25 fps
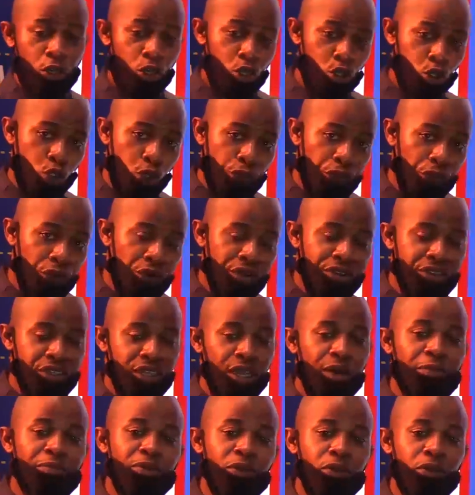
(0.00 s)
So for
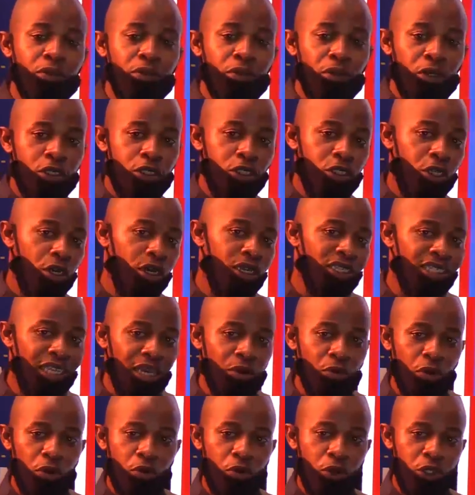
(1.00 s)
example, the other
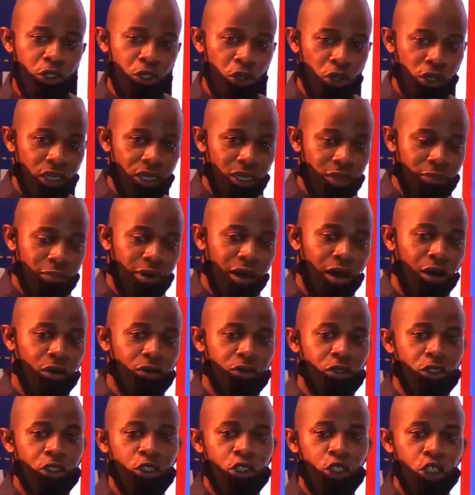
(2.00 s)
time when we're talking
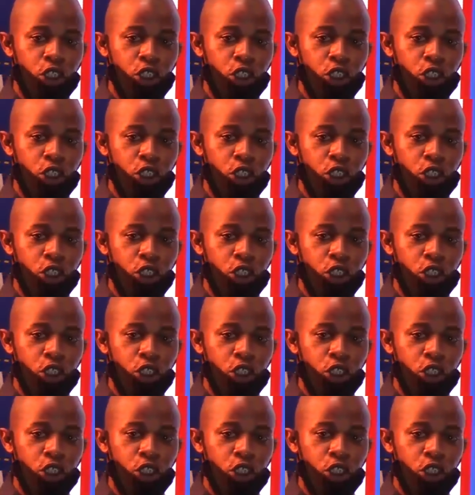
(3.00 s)
about